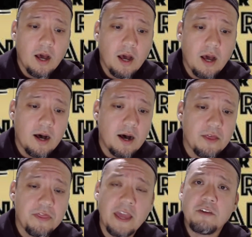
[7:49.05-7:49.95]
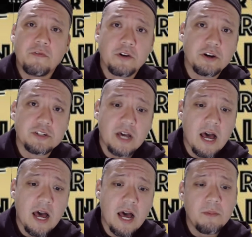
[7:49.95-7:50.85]
Thank you for your
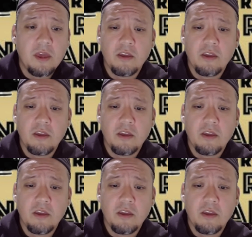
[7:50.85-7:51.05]
time.